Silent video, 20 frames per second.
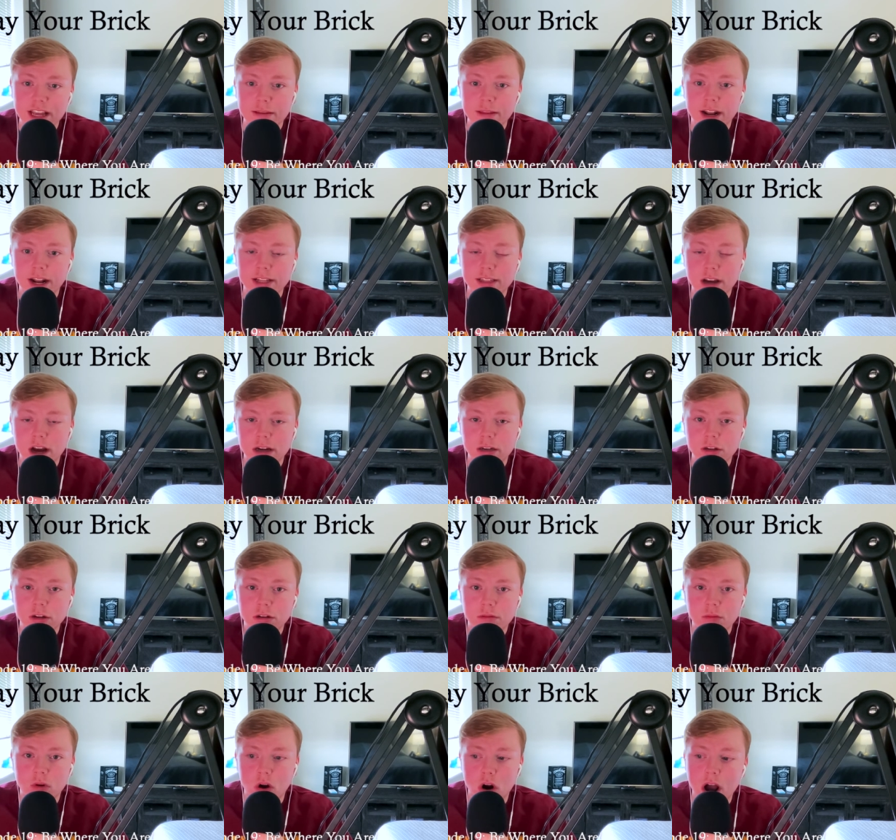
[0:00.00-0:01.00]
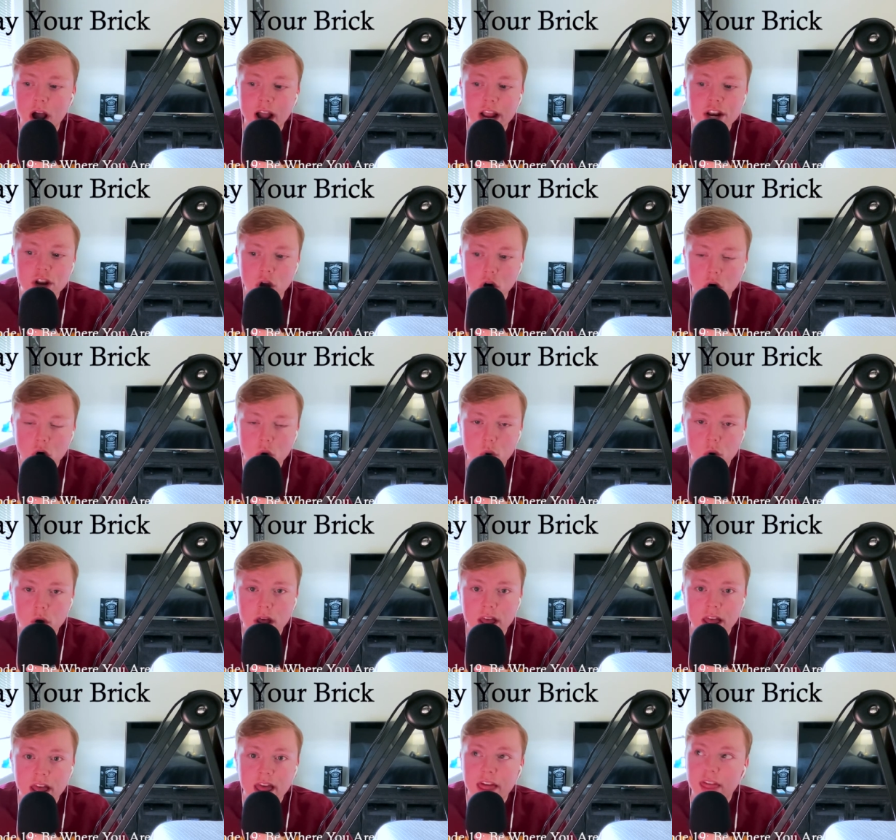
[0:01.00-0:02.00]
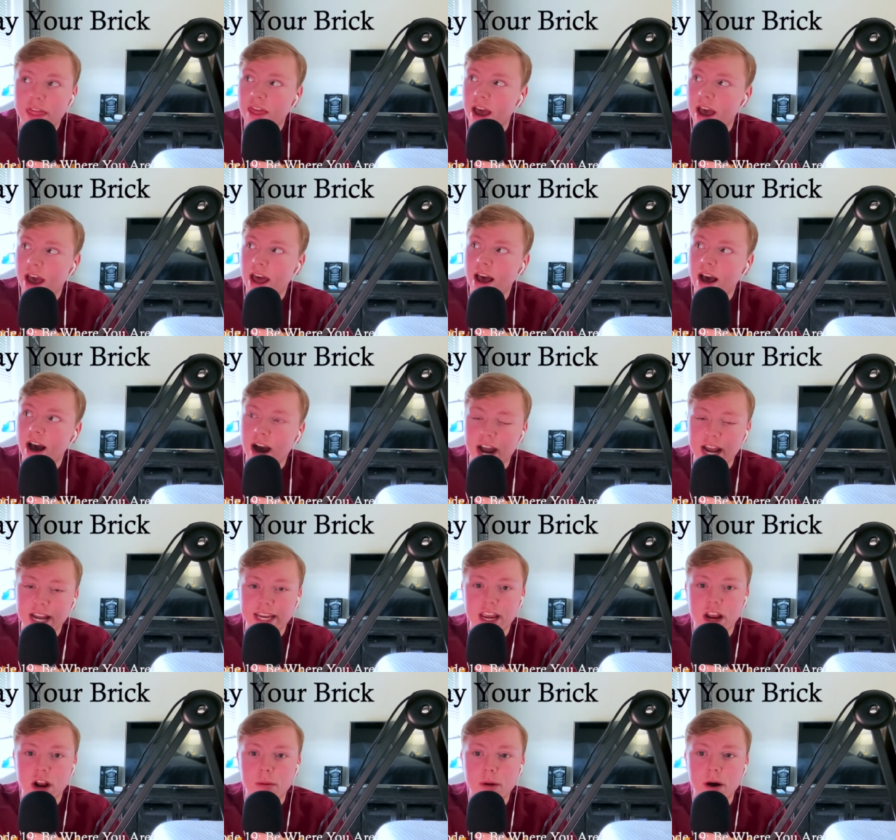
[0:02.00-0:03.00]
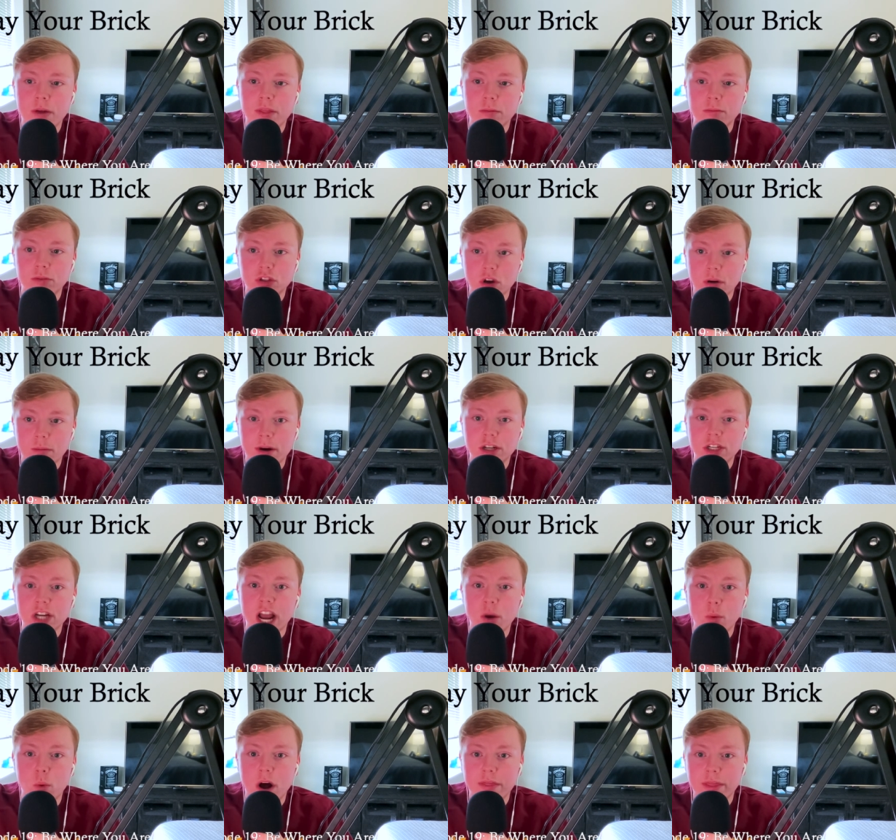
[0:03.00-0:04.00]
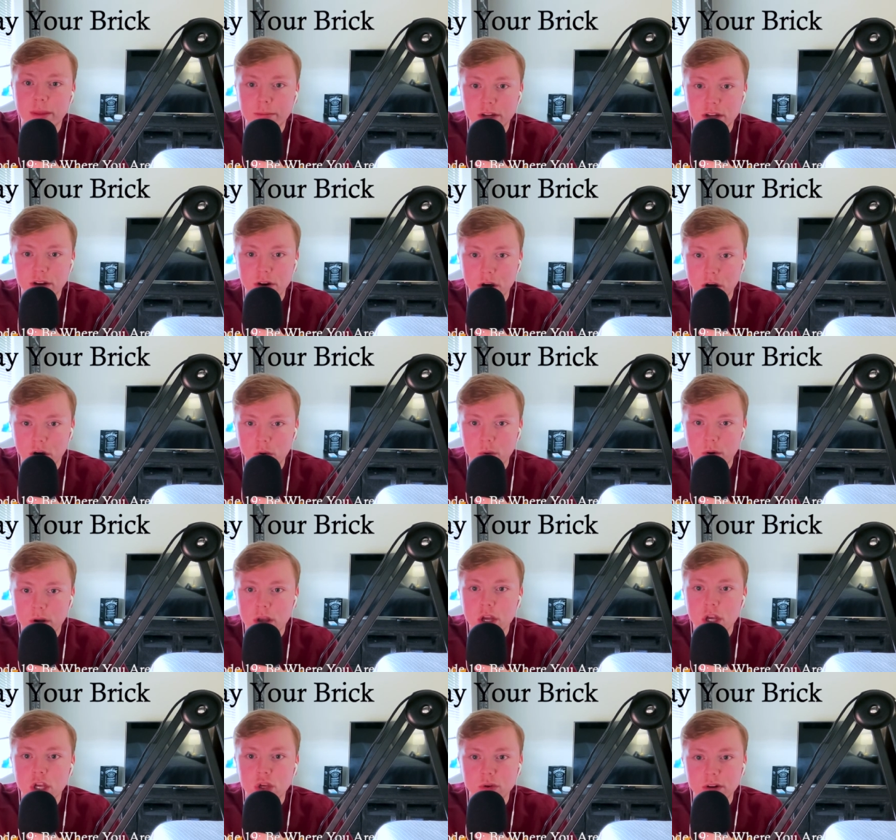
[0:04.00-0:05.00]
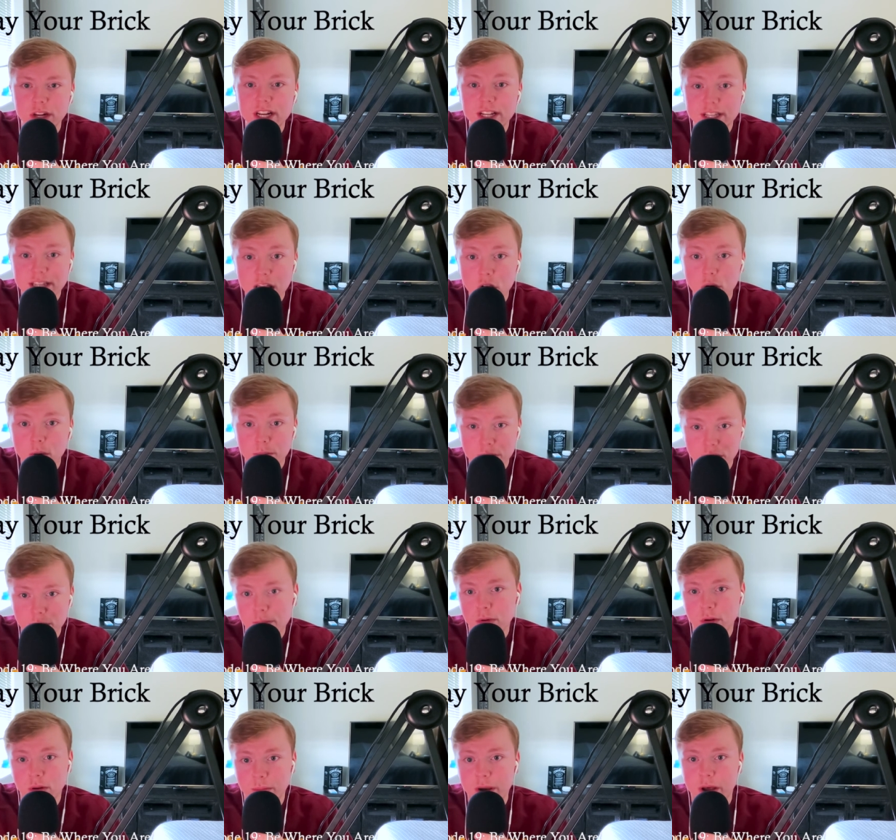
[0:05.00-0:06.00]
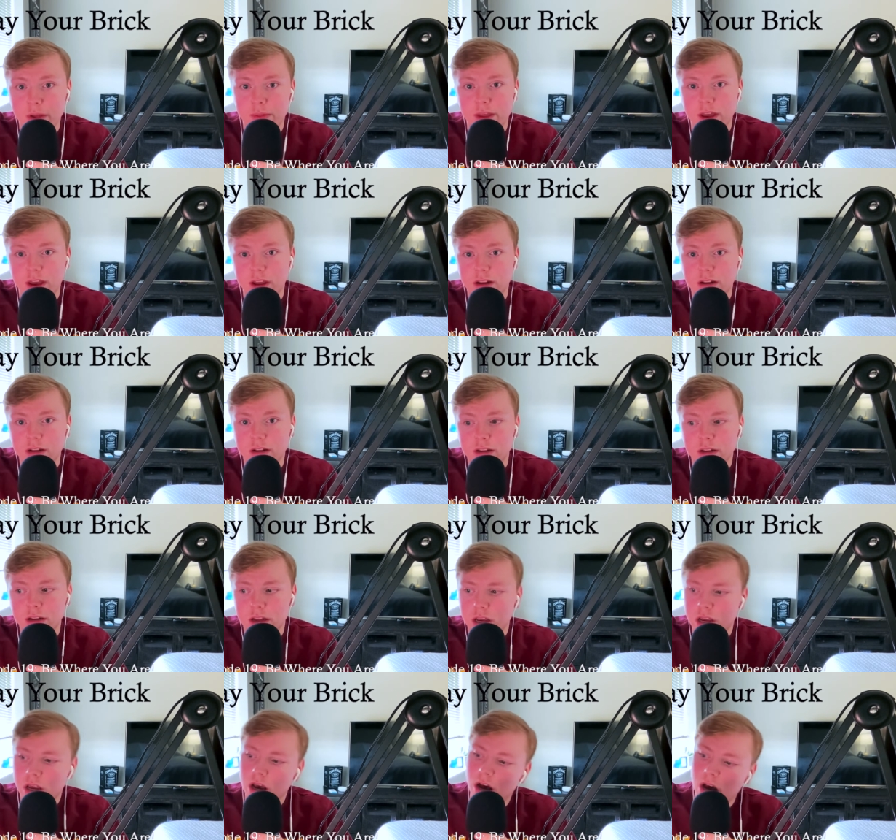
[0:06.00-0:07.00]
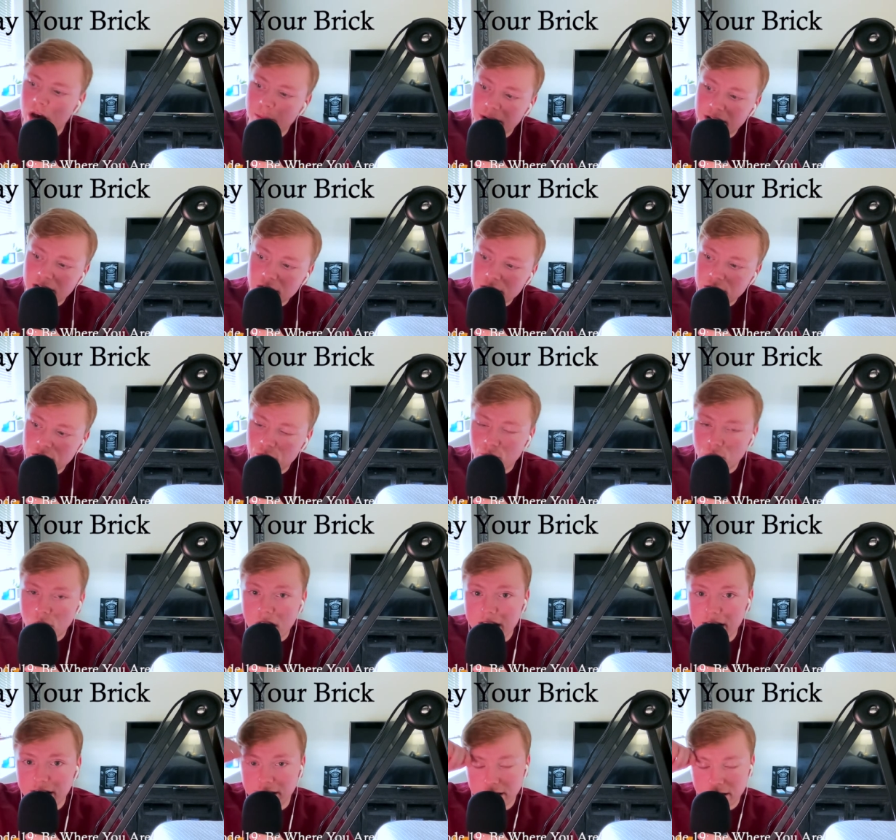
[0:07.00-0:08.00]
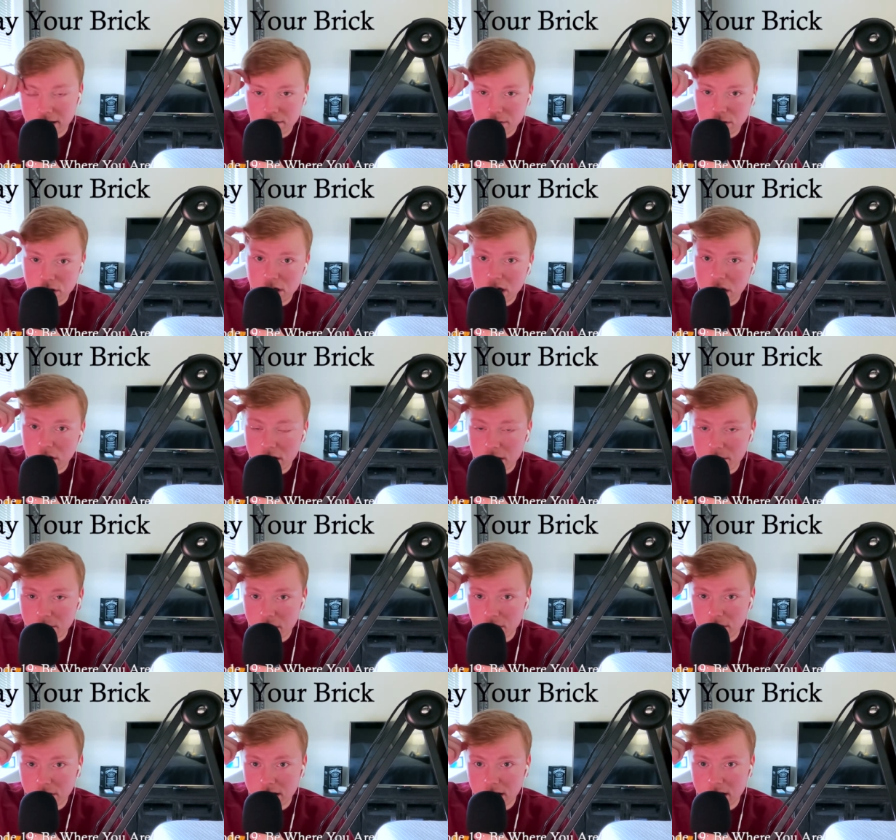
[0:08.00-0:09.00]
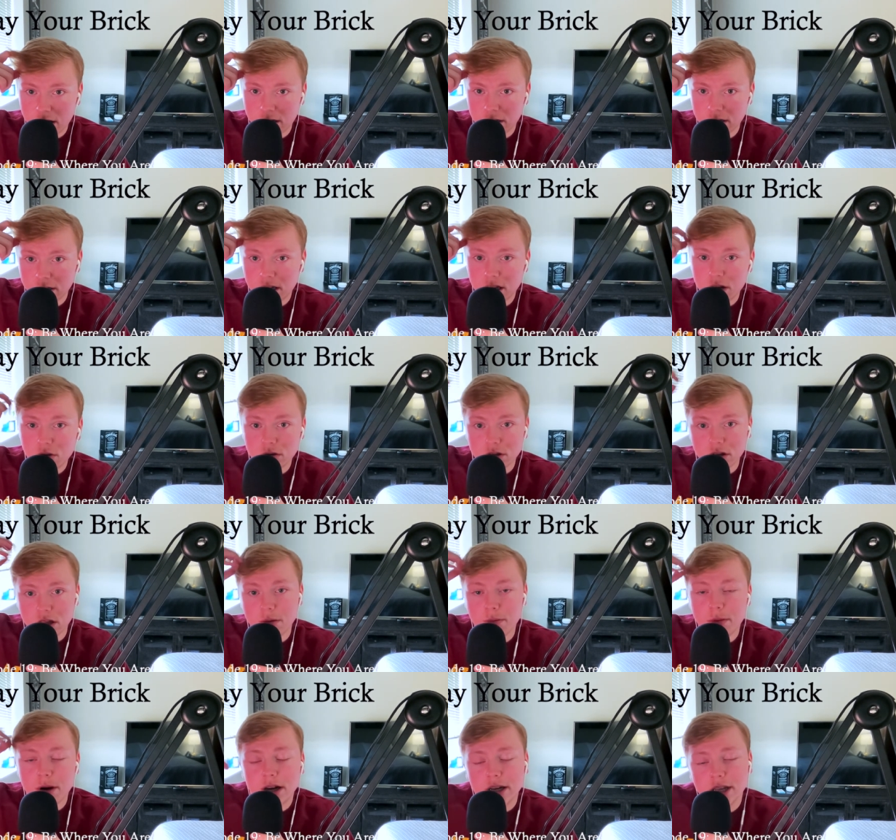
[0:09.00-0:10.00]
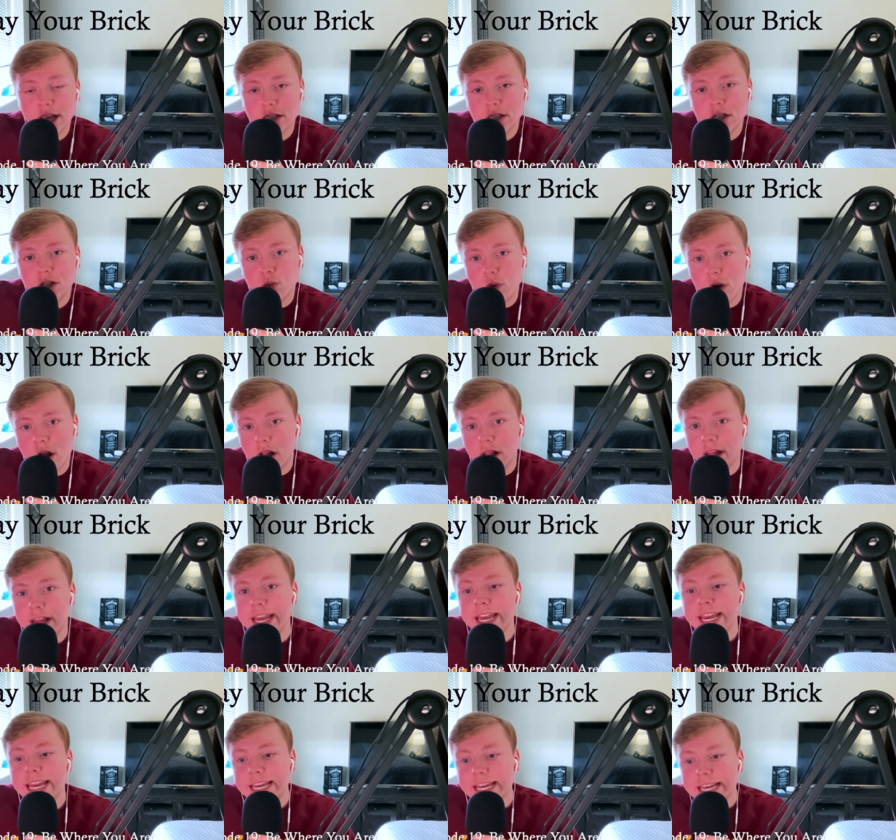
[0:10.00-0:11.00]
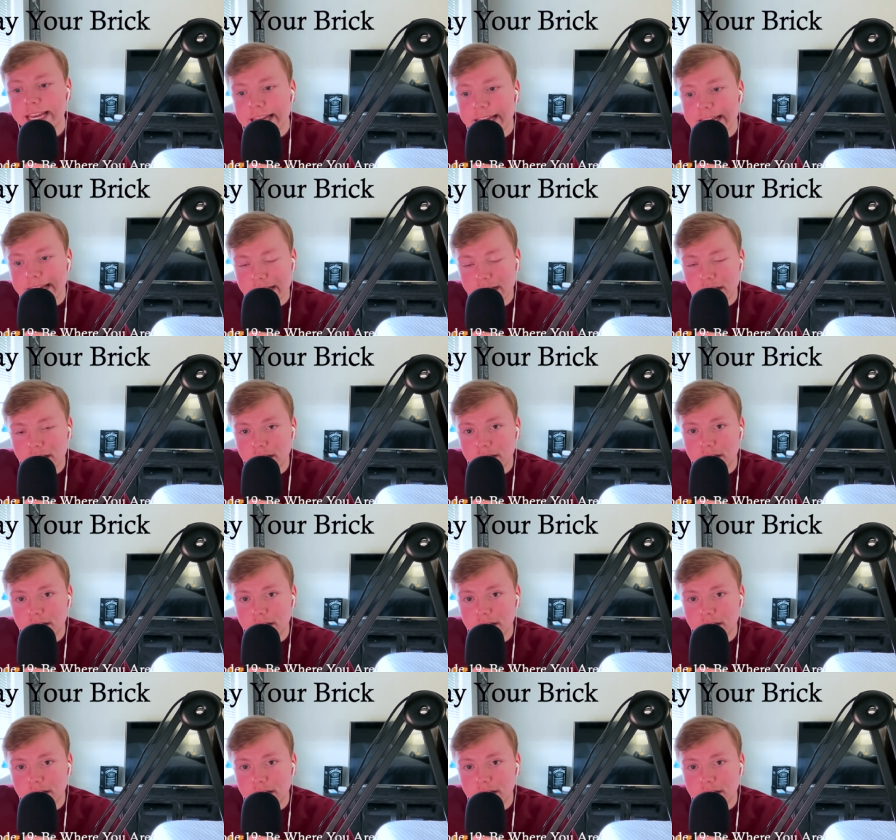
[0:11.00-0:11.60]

that I talk to them, or I know that I care about them so much, I want them to know, you need to tell people about that. Uh, my cousin Riley, I'm going to shout him out again because he was on the podcast as well. He